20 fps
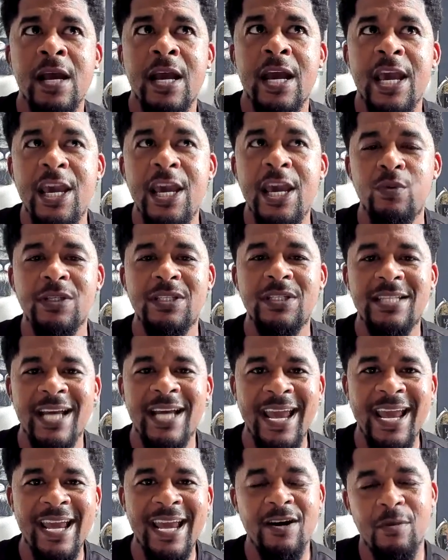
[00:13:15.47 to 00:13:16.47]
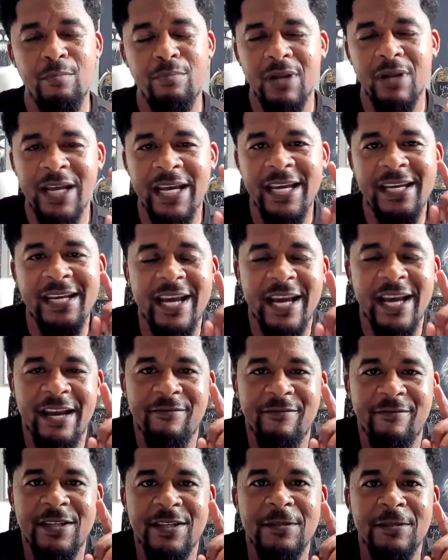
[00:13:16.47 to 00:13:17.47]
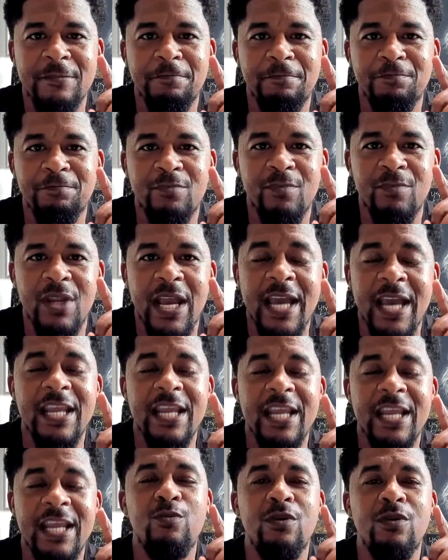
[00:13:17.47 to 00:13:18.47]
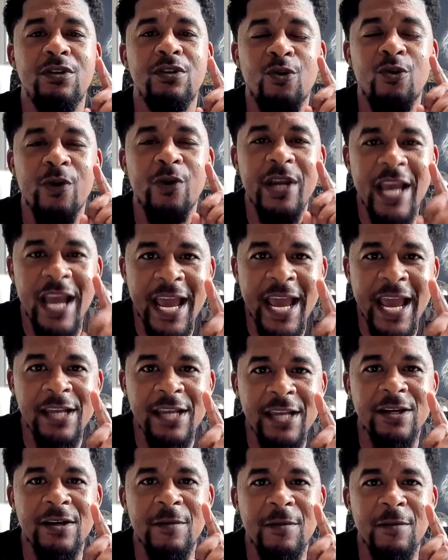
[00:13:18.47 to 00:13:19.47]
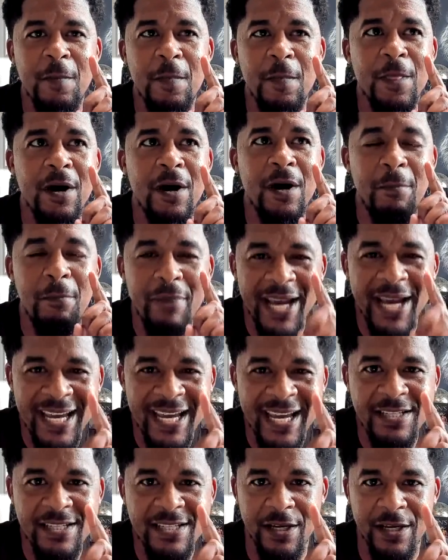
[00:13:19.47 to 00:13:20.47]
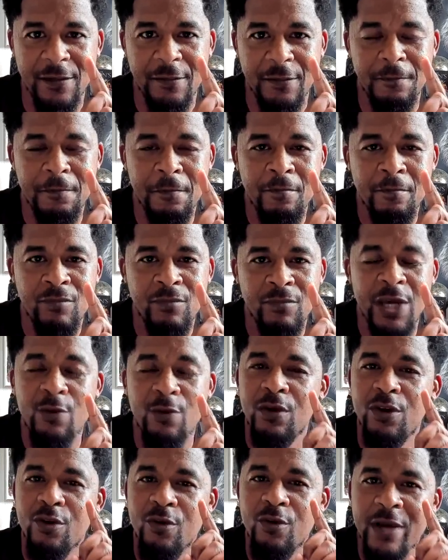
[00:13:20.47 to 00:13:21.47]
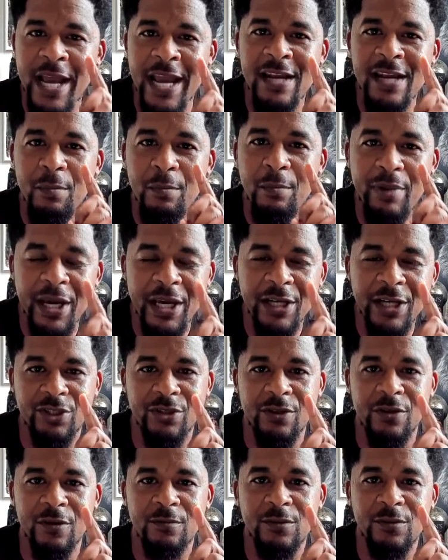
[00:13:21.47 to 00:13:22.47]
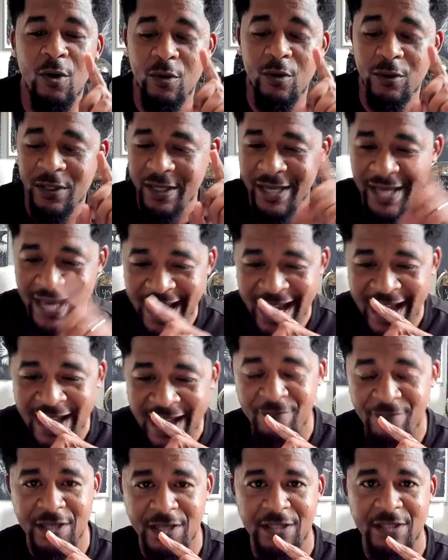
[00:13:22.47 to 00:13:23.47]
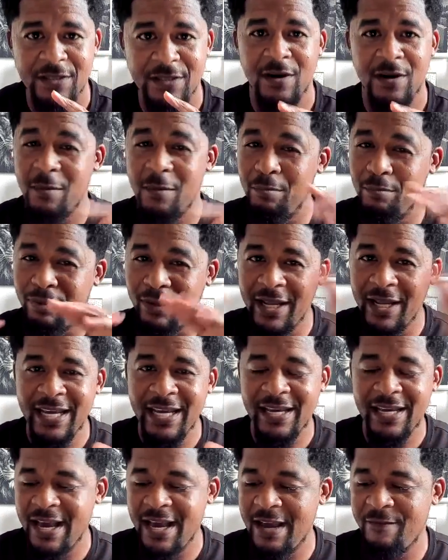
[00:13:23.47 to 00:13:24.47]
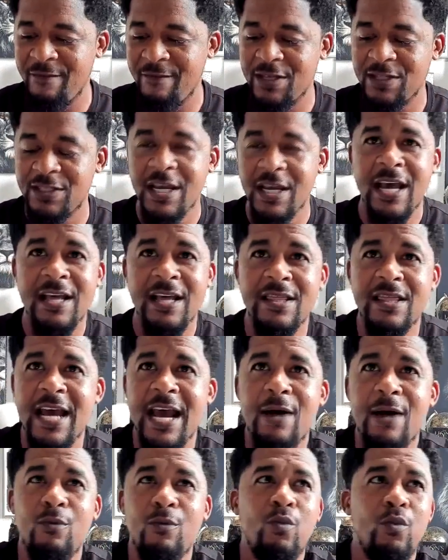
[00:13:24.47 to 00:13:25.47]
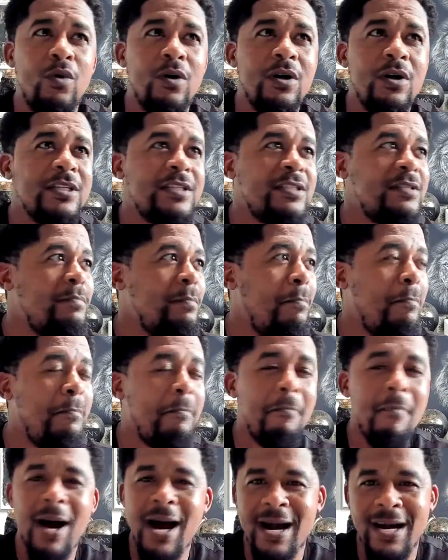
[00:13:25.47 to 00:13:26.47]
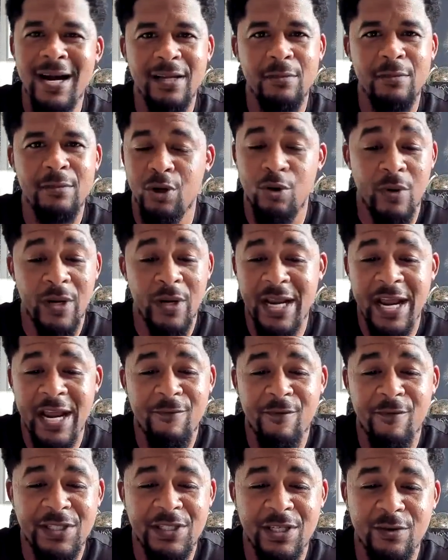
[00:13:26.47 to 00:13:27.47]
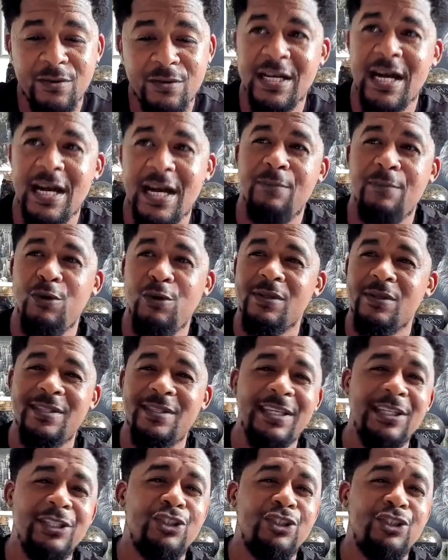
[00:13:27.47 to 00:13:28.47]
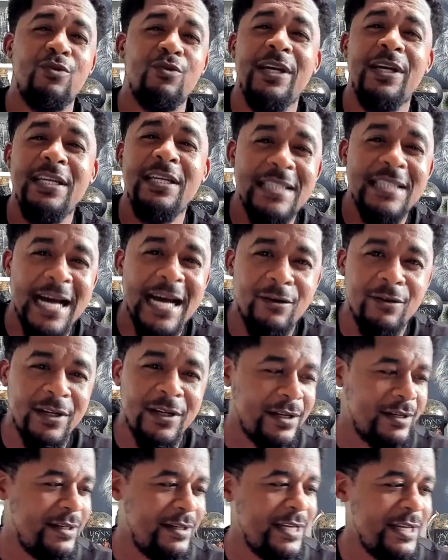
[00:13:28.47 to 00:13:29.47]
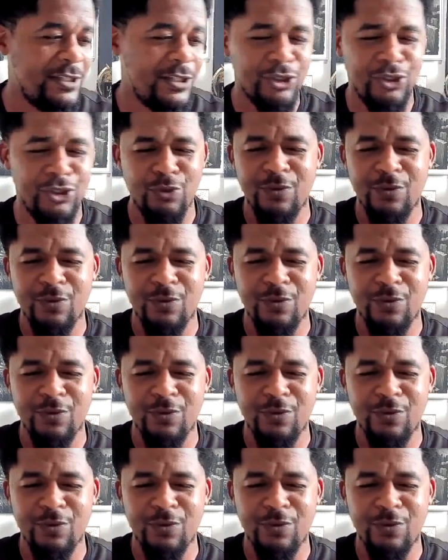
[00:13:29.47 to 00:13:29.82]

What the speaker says: He would take a blank canvas and he would create a painting. He would create a picture on the canvas, a blank canvas that was mind blowing every single time. You will see trees out in the distance.